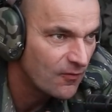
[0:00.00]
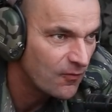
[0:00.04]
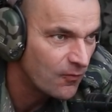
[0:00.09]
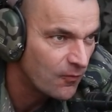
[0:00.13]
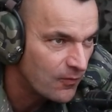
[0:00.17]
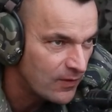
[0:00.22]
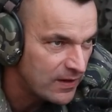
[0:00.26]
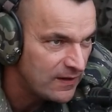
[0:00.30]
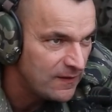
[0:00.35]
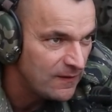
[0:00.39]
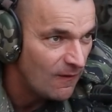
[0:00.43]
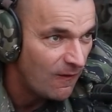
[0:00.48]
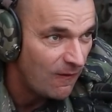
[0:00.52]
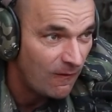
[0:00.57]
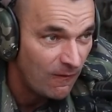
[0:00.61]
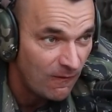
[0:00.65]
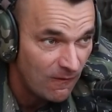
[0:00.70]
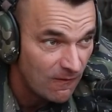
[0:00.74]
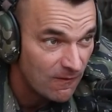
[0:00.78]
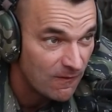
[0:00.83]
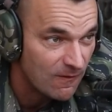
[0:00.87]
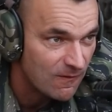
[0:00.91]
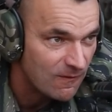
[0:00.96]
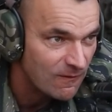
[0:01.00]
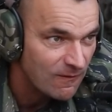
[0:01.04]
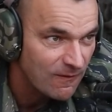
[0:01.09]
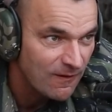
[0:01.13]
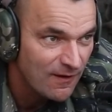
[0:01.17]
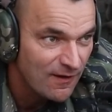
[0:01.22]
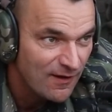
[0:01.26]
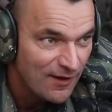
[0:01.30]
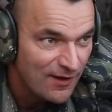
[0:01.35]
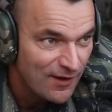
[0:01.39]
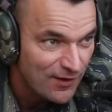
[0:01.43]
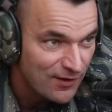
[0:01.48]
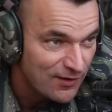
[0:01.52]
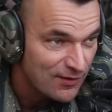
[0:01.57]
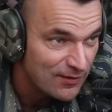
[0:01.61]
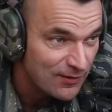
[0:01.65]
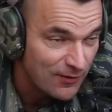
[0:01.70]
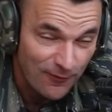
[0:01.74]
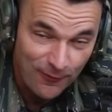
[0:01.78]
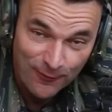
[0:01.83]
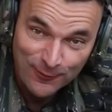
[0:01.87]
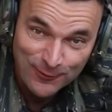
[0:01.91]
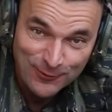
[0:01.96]
we are
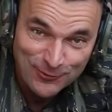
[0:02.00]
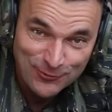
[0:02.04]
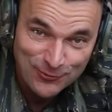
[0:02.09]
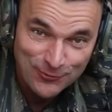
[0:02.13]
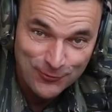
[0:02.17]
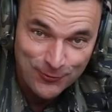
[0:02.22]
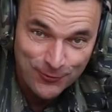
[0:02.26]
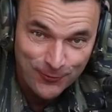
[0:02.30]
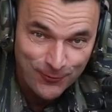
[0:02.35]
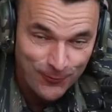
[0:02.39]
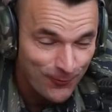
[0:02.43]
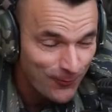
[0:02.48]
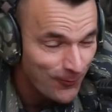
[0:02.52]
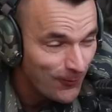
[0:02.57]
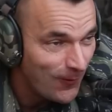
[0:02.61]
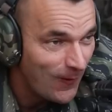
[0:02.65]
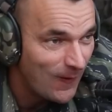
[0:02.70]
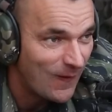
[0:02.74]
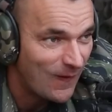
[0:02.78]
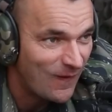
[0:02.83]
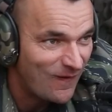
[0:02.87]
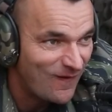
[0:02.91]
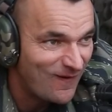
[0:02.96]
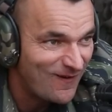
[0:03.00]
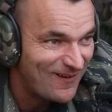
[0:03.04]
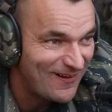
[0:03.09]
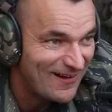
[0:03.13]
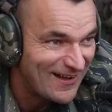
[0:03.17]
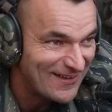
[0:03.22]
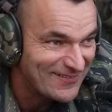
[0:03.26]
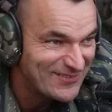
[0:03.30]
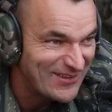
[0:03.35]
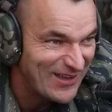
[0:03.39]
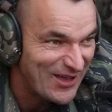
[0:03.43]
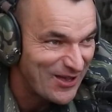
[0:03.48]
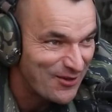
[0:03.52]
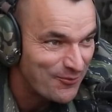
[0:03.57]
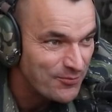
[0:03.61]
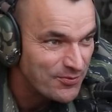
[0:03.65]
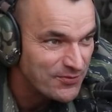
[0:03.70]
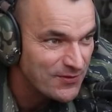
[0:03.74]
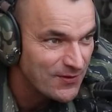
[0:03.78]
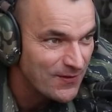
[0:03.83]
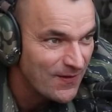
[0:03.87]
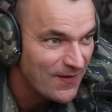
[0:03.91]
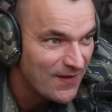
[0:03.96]
going to uh,
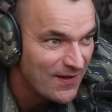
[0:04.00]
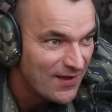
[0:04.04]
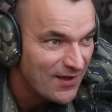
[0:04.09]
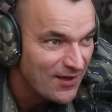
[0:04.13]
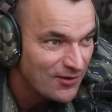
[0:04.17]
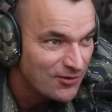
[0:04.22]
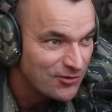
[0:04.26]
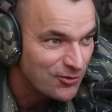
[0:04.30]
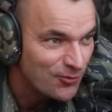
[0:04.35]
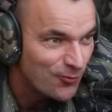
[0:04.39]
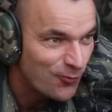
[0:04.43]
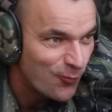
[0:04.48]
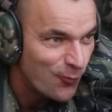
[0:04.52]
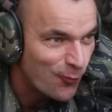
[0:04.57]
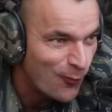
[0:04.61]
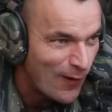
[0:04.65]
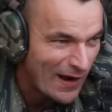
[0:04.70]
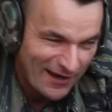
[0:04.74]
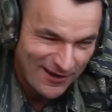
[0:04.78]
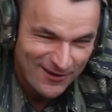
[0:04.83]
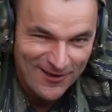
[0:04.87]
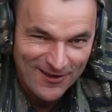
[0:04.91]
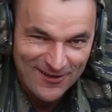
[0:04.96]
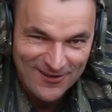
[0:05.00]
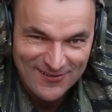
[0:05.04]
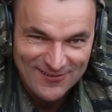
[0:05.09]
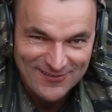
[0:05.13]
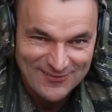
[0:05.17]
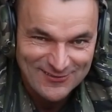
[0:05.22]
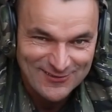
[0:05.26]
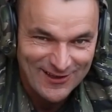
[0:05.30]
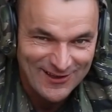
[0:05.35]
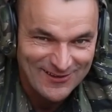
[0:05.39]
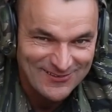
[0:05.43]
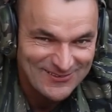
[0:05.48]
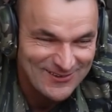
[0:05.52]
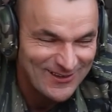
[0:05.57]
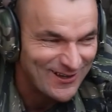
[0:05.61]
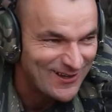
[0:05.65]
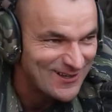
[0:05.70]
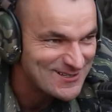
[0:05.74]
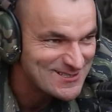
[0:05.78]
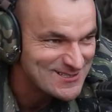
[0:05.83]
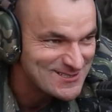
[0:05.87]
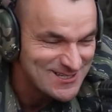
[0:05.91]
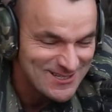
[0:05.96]
attempt to whack that
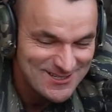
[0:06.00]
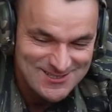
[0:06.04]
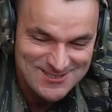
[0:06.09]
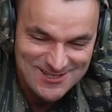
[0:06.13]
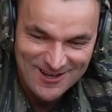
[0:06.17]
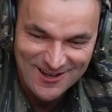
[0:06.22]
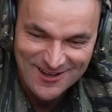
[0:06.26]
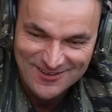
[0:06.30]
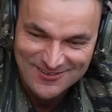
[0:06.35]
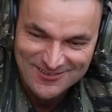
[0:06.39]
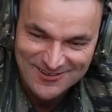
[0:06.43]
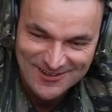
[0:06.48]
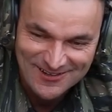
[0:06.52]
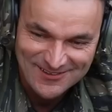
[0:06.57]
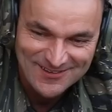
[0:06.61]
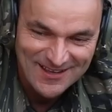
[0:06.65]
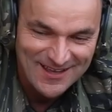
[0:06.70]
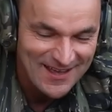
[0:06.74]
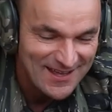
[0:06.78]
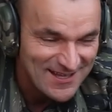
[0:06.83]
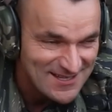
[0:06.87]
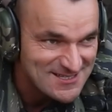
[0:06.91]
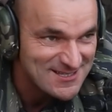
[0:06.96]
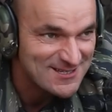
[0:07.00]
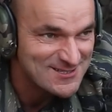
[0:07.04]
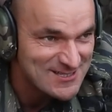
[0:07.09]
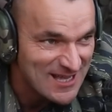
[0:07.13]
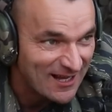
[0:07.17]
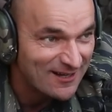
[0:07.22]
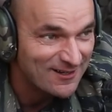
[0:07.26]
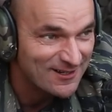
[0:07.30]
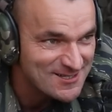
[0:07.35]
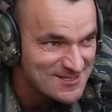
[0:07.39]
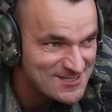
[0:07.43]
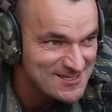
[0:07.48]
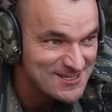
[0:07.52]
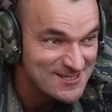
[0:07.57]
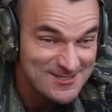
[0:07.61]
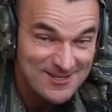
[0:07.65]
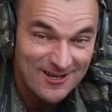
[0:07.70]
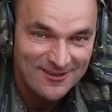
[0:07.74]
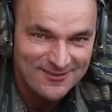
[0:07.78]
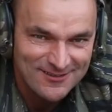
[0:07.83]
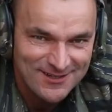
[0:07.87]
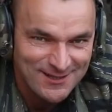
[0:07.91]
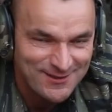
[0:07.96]
uh, 600, it's exactly
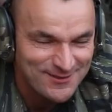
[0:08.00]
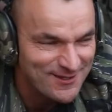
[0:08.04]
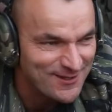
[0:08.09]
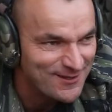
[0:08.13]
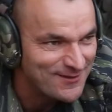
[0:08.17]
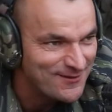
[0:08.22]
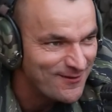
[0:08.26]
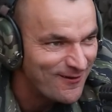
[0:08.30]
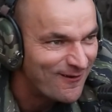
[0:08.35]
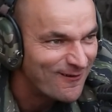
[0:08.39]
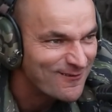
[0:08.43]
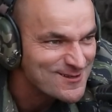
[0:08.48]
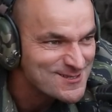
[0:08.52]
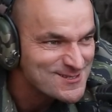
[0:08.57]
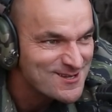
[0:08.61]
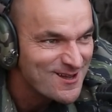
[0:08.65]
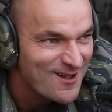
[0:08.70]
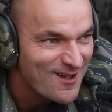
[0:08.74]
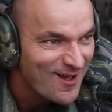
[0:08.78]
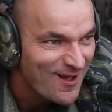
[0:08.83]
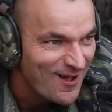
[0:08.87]
610 yards.